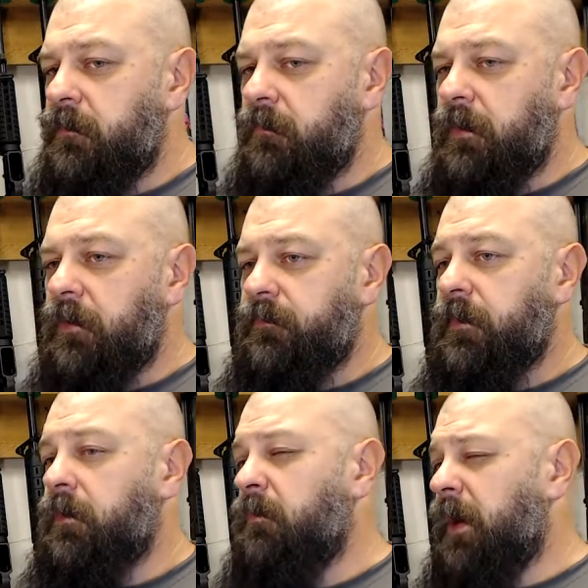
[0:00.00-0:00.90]
reloads,
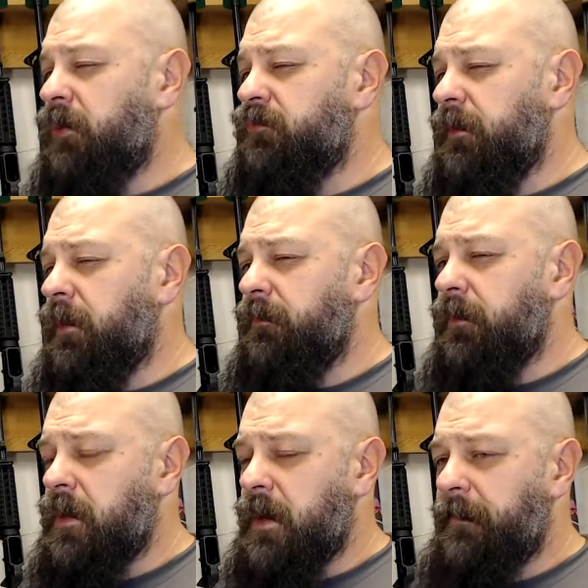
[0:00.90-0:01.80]
like a range reload and a
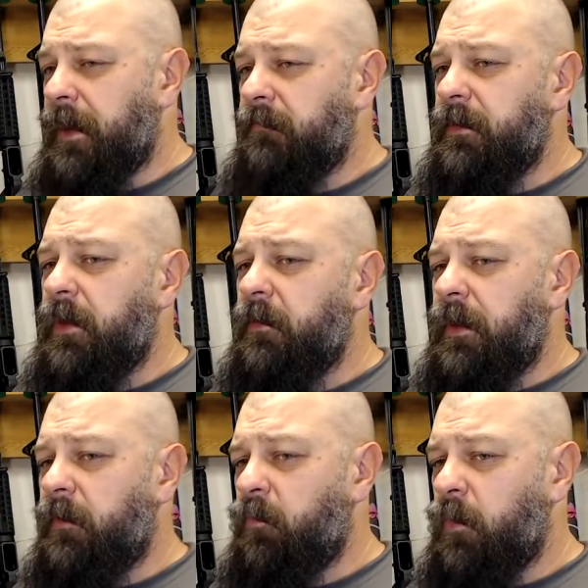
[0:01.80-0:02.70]
combat reload,
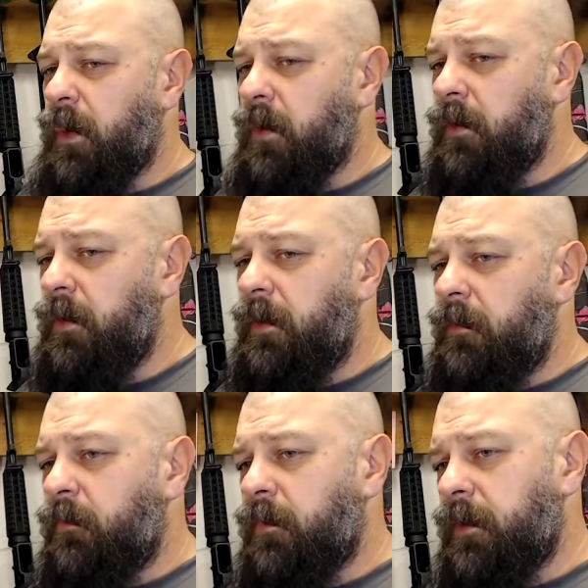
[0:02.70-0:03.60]
and where
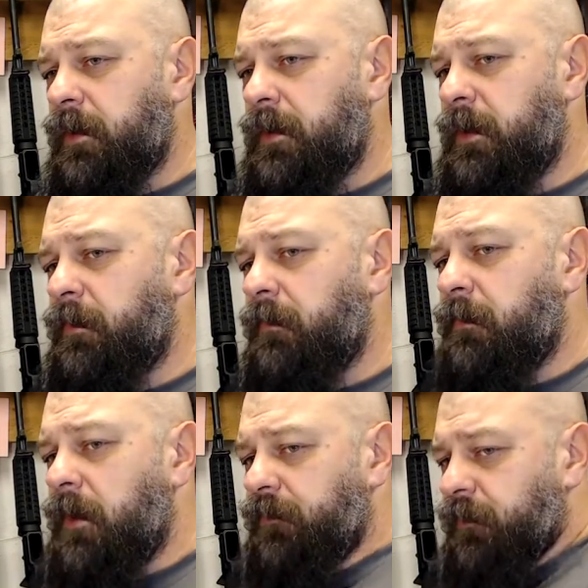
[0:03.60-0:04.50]
we're going to keep our
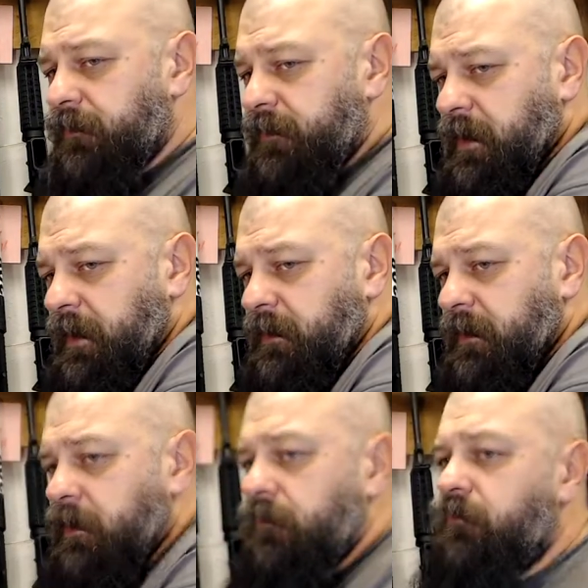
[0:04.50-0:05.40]
muzzle
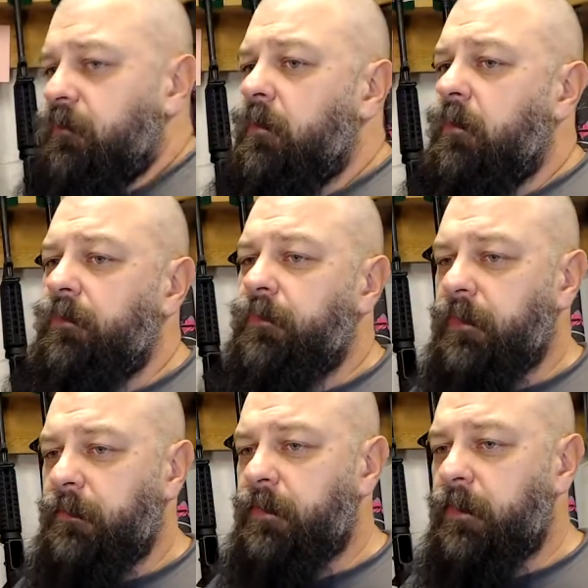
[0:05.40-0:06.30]
tightly controlled
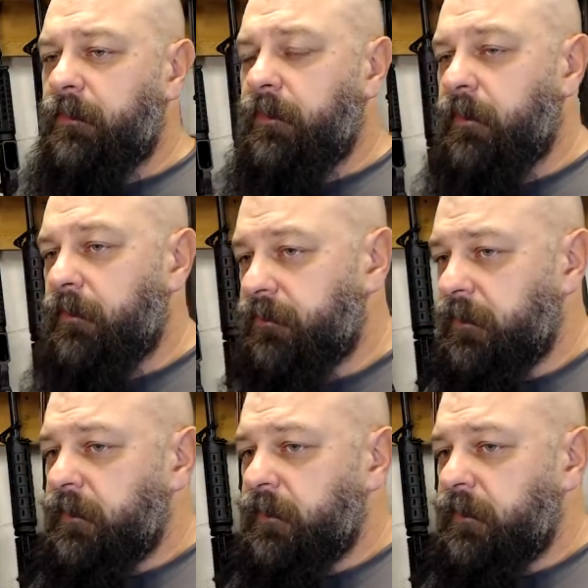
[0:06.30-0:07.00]
during both of those,